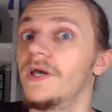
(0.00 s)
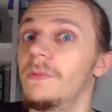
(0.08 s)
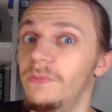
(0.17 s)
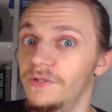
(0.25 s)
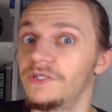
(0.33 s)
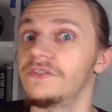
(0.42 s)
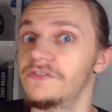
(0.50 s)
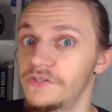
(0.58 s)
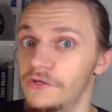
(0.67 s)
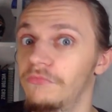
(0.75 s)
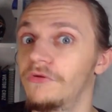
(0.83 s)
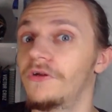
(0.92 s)
a pretty
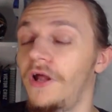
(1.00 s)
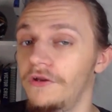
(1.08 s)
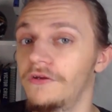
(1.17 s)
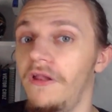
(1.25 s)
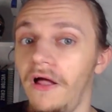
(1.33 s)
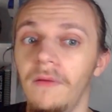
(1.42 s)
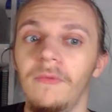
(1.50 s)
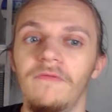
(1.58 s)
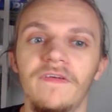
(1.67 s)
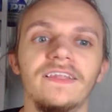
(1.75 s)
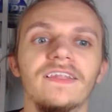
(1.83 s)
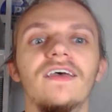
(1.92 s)
simple and undeniable
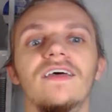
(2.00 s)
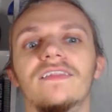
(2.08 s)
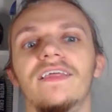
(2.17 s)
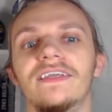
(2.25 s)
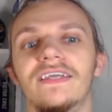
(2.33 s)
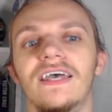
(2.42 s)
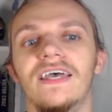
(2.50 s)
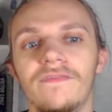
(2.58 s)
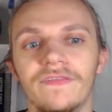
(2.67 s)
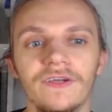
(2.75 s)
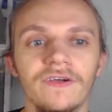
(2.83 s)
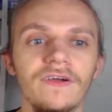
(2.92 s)
fact that you
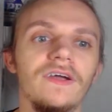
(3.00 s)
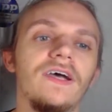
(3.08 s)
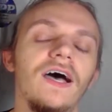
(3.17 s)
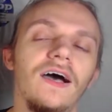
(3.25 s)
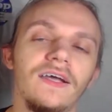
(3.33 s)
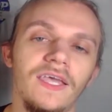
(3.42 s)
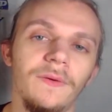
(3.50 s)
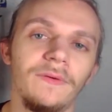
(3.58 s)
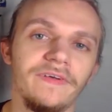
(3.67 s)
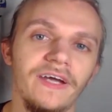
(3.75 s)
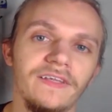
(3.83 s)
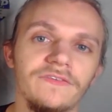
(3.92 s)
have there. Cameron
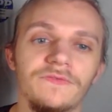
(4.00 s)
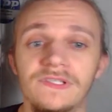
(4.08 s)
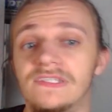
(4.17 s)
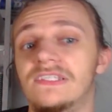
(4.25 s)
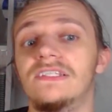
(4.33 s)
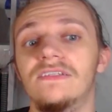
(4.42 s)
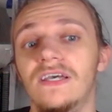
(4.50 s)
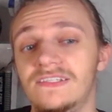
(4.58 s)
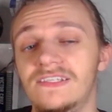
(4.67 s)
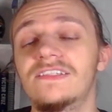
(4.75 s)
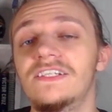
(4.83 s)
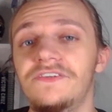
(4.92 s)
Ratliff was the
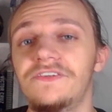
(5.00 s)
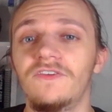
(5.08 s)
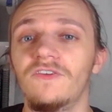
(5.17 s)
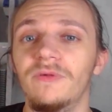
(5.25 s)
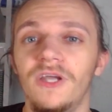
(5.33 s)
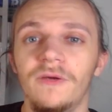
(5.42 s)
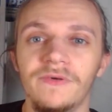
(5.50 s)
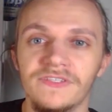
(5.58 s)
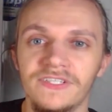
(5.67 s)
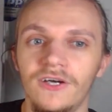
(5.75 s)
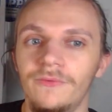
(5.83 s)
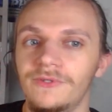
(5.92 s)
assistant director of player
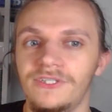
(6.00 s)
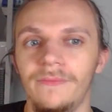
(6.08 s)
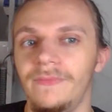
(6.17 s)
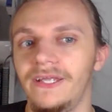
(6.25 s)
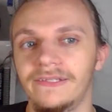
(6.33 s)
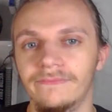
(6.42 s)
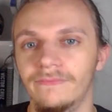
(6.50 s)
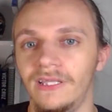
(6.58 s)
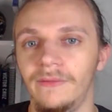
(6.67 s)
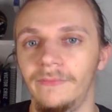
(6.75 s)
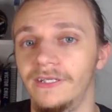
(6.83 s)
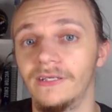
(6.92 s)
personnel, which I'm not
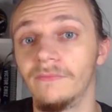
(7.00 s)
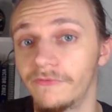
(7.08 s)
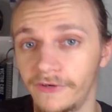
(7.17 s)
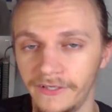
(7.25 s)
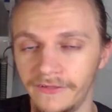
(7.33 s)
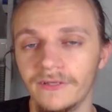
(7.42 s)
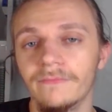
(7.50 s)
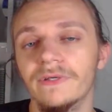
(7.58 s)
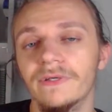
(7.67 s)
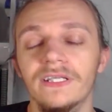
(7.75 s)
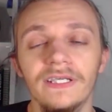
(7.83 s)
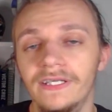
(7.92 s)
blaming him for anything,
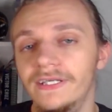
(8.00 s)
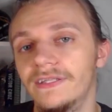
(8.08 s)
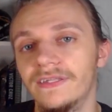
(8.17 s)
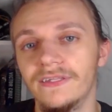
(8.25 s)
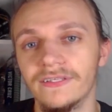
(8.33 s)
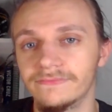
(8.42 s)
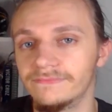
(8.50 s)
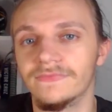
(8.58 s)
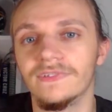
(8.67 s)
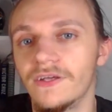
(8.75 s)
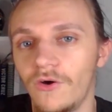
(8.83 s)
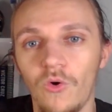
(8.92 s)
but
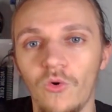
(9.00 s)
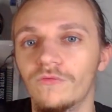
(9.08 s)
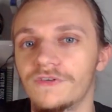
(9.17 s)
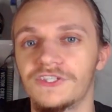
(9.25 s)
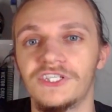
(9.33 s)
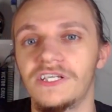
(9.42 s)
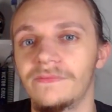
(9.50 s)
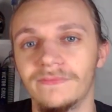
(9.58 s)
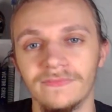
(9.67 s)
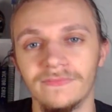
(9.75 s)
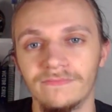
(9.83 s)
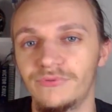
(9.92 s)
the whole
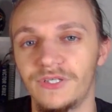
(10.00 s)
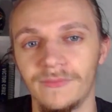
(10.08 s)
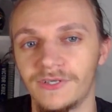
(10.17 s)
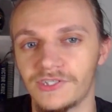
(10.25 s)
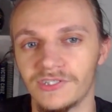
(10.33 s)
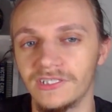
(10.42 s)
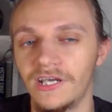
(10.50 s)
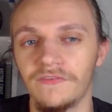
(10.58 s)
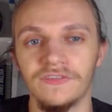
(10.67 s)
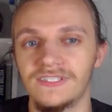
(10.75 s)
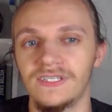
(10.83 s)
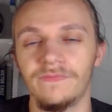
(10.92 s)
regime pretty much left
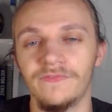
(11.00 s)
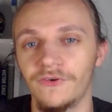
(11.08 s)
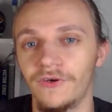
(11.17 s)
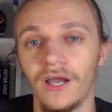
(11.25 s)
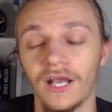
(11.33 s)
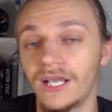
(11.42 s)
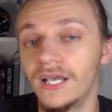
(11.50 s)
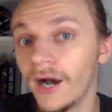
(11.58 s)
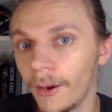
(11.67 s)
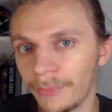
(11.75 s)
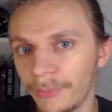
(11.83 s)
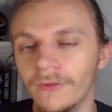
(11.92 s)
except for a
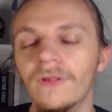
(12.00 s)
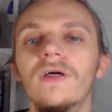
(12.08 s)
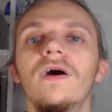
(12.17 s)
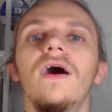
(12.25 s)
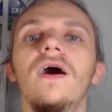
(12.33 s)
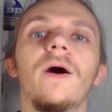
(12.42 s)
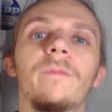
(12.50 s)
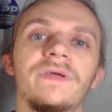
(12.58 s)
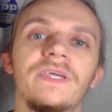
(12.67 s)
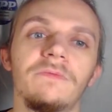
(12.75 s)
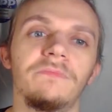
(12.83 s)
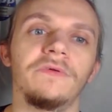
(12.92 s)
couple of
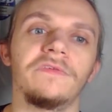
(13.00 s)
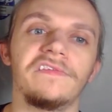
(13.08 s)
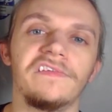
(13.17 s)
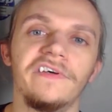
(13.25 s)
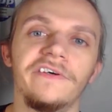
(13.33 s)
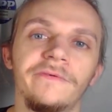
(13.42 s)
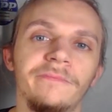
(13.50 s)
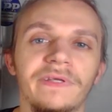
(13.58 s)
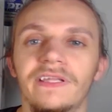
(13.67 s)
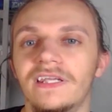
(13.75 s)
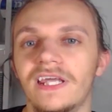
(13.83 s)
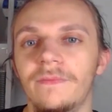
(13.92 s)
people. So
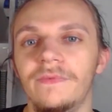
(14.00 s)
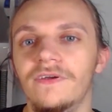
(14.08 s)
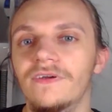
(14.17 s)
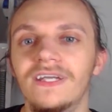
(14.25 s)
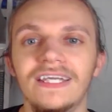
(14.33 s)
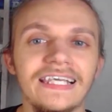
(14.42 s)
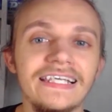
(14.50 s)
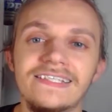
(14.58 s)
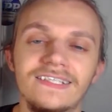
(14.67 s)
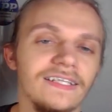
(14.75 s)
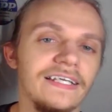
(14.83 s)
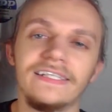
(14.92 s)
Billy Napier, he's
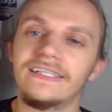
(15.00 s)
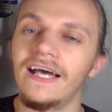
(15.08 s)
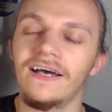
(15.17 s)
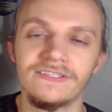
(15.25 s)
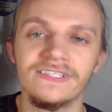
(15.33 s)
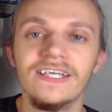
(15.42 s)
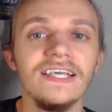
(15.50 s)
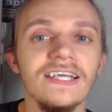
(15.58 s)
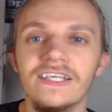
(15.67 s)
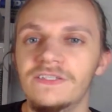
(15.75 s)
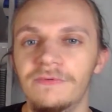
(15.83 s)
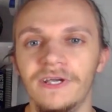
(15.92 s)
cleaning house.
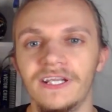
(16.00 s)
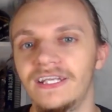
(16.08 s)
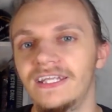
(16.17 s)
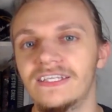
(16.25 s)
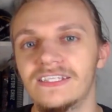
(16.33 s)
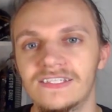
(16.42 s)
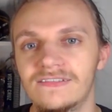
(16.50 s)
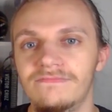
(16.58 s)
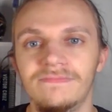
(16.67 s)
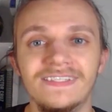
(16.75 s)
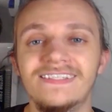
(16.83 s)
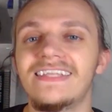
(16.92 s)
He's bringing in his
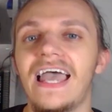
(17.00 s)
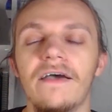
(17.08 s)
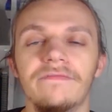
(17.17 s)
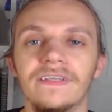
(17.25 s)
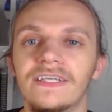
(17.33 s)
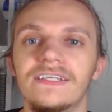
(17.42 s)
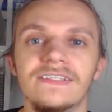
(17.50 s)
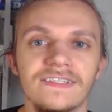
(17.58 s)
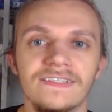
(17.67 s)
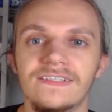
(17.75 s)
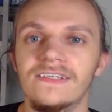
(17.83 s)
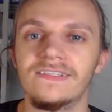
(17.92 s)
staff and his
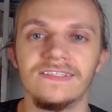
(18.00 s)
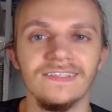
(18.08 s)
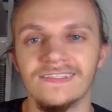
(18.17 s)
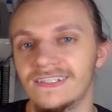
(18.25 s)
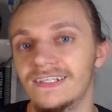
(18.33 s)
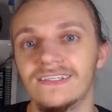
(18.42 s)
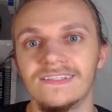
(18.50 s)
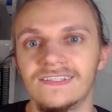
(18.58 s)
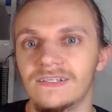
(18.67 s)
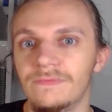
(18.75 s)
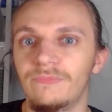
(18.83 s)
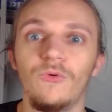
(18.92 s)
assistants and his
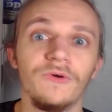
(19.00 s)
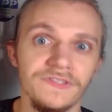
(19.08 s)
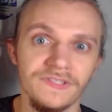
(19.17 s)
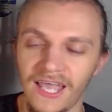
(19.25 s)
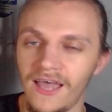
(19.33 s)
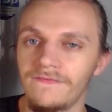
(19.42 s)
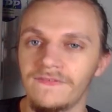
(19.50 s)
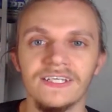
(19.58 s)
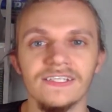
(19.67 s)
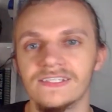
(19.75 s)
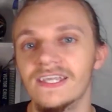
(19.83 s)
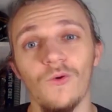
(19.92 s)
support staff and
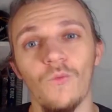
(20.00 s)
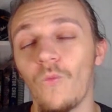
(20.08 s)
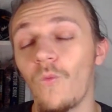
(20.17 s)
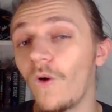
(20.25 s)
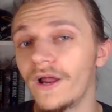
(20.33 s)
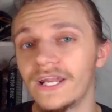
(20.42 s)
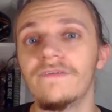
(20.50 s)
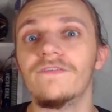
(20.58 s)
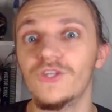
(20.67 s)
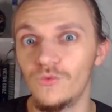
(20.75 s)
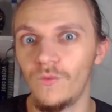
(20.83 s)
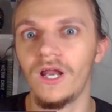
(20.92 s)
his whatever
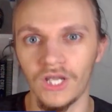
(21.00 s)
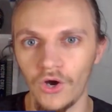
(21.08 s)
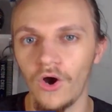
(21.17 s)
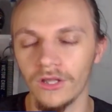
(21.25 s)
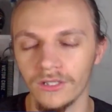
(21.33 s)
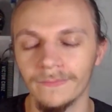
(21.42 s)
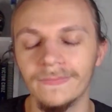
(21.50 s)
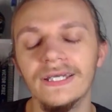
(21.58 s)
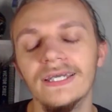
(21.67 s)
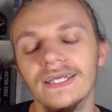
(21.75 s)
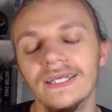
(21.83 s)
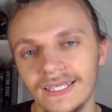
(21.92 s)
you want to call them.
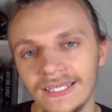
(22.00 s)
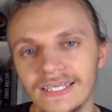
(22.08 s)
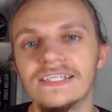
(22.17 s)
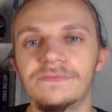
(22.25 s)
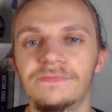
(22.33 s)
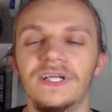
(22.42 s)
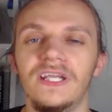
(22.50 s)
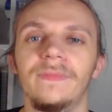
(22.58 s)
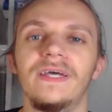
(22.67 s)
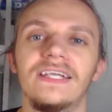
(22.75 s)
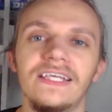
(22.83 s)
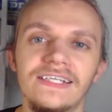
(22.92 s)
He's bringing them
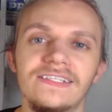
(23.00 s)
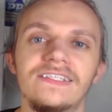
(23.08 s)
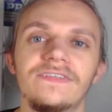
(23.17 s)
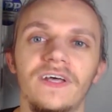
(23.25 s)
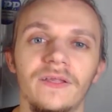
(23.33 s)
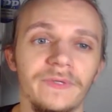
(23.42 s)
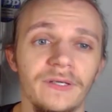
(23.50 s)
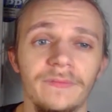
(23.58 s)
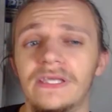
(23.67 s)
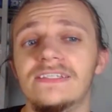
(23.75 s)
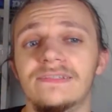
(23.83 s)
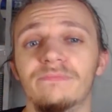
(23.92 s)
in. He's developing them.
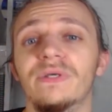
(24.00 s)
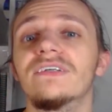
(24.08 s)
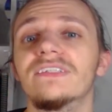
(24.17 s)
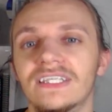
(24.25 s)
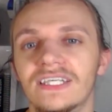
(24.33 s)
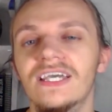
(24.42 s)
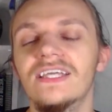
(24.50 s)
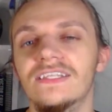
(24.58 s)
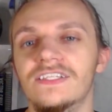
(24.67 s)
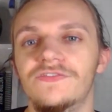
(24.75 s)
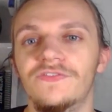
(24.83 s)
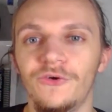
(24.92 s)
He's building
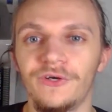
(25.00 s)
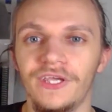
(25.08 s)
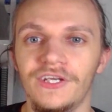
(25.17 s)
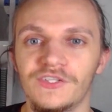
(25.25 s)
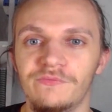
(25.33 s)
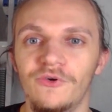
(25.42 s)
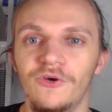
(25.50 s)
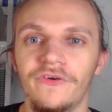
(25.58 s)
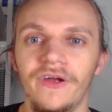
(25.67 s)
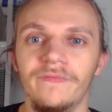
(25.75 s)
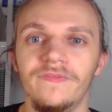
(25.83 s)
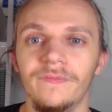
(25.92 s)
this Florida Gators
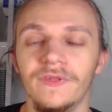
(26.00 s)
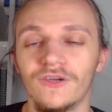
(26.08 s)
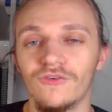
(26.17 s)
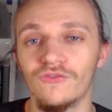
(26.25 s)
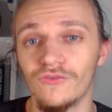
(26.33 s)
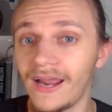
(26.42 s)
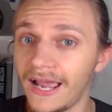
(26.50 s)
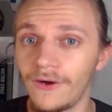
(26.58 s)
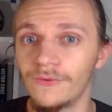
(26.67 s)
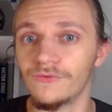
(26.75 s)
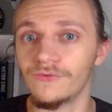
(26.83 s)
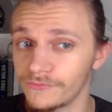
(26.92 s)
program from the
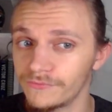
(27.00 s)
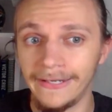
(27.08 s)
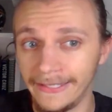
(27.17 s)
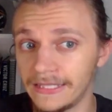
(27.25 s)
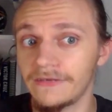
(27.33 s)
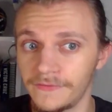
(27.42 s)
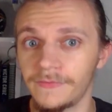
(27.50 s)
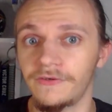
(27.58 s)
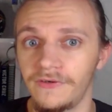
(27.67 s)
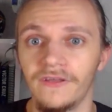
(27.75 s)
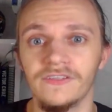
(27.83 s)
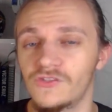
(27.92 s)
ground, really from the
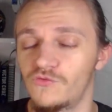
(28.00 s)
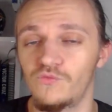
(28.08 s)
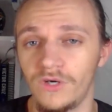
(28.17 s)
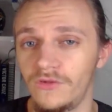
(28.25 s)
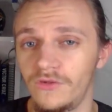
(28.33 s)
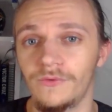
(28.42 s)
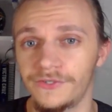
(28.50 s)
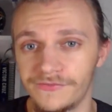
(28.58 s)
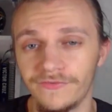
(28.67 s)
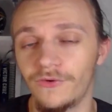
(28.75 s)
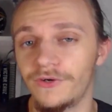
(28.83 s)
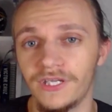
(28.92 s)
ground. This is one of the worst
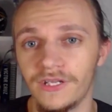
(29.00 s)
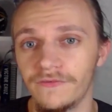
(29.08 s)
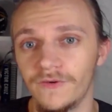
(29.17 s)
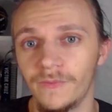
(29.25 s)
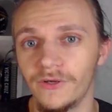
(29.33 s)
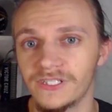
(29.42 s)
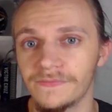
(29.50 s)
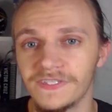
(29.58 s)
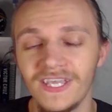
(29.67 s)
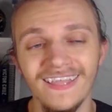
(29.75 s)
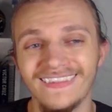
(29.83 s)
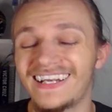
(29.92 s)
Florida Gator football teams
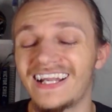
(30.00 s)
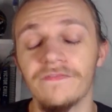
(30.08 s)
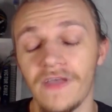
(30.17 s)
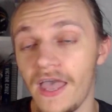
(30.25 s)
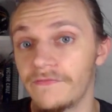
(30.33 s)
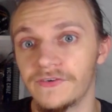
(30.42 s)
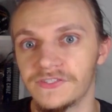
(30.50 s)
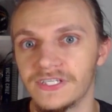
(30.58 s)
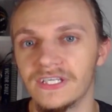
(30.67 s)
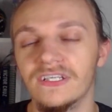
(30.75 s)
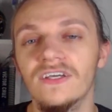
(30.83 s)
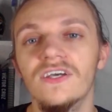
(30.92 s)
that I've ever
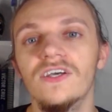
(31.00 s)
seen,